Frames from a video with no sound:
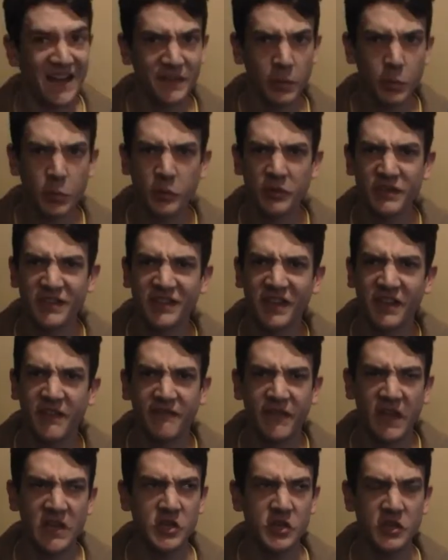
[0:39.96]
And then we went to the
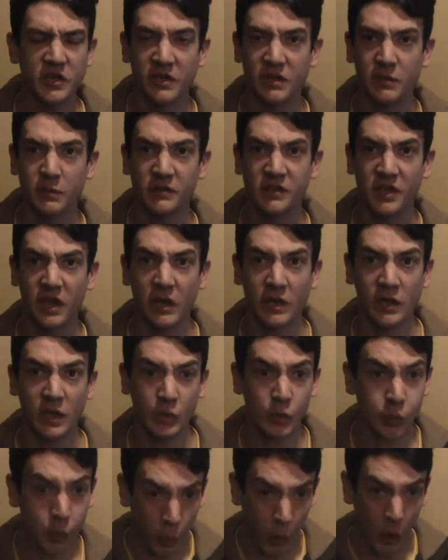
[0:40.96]
convention and it was all
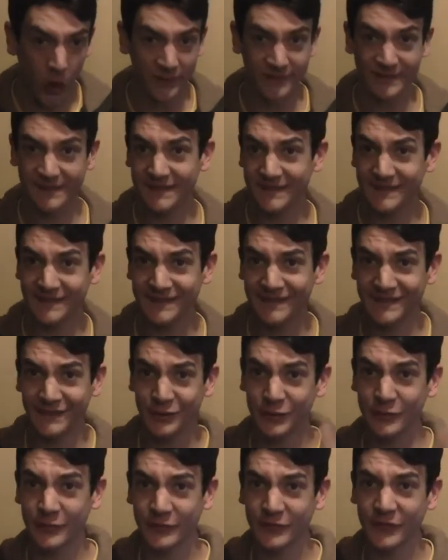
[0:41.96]
like, what? This is
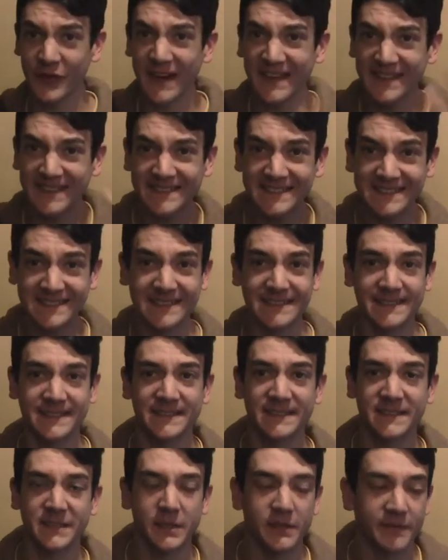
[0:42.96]
crazy
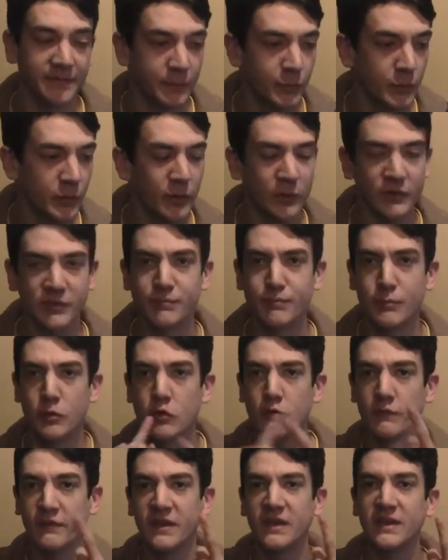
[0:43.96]
stuff. And we watched
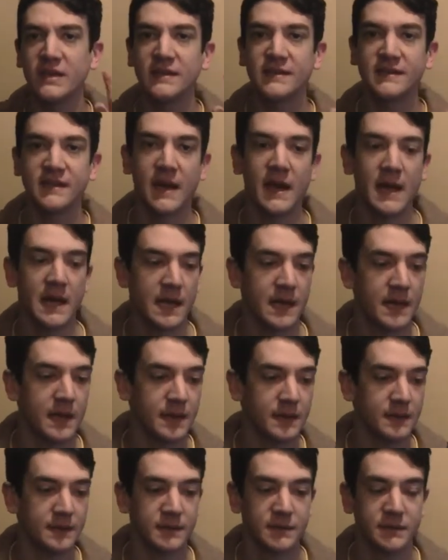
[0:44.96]
movies
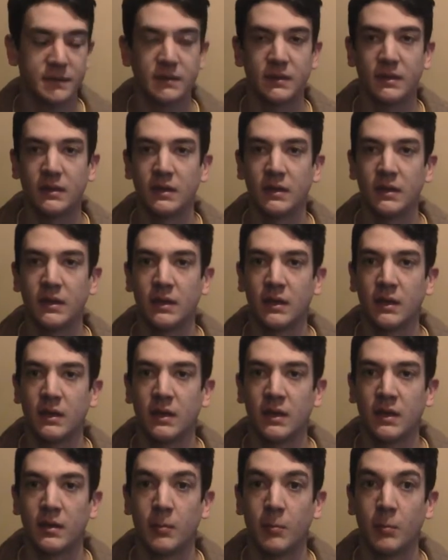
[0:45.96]
and
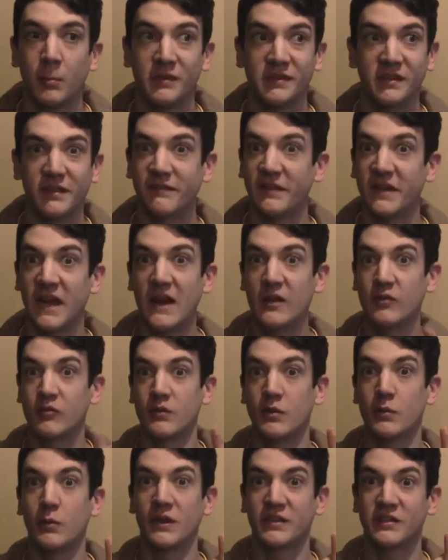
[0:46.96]
myself and
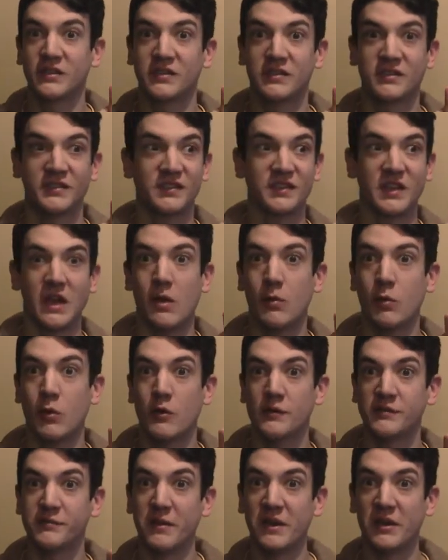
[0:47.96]
Angry watched Star
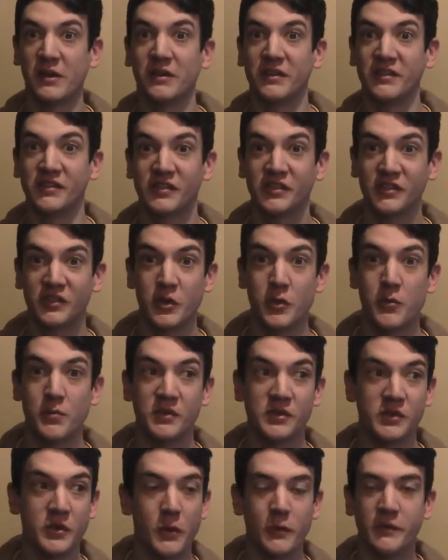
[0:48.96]
Wars and made all these
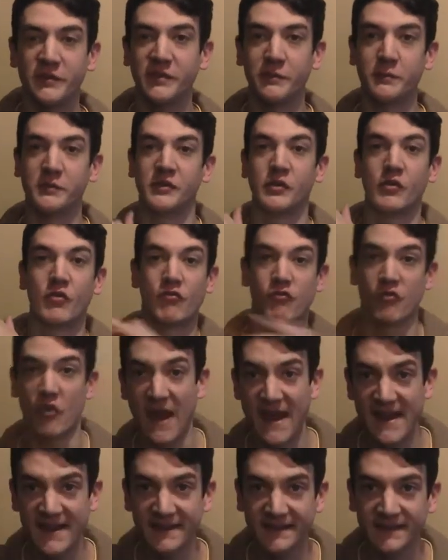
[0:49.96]
stupid jokes and it was
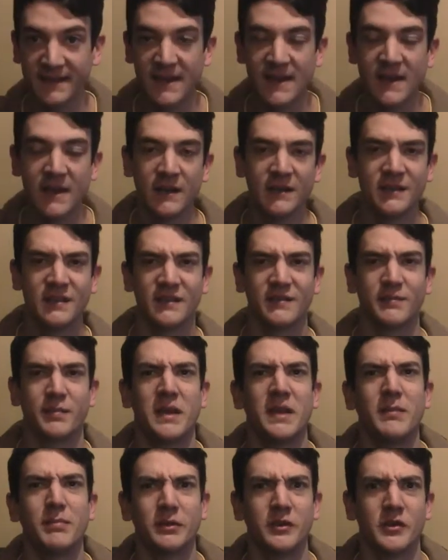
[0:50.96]
great. Until
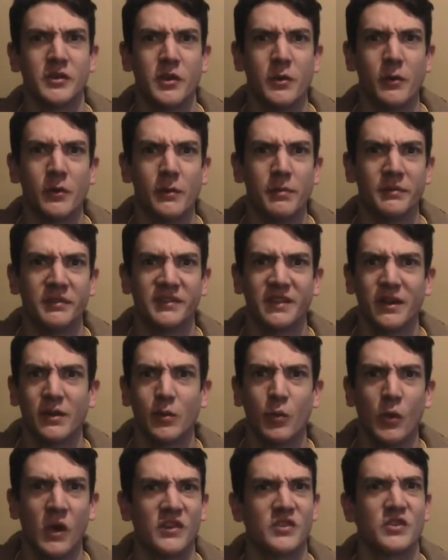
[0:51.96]
people showed up and
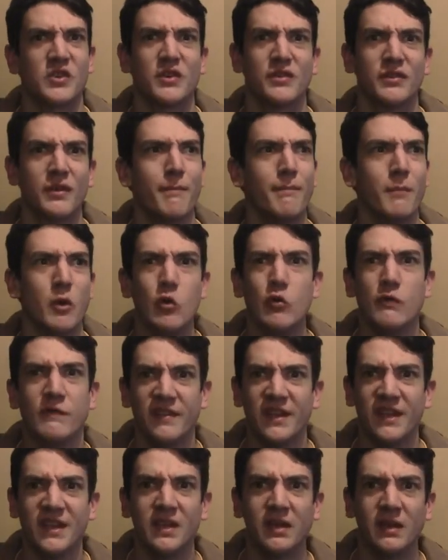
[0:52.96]
started watching the
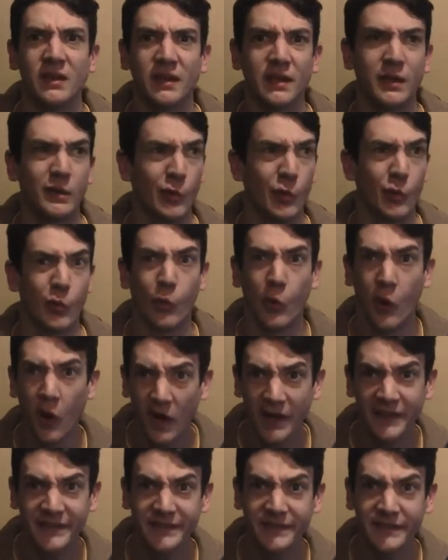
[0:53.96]
movie. Like,
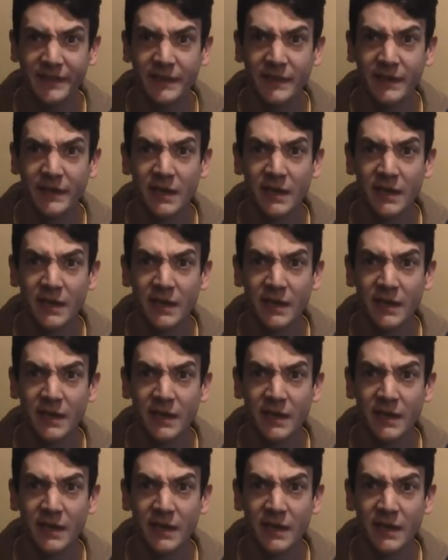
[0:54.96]
what?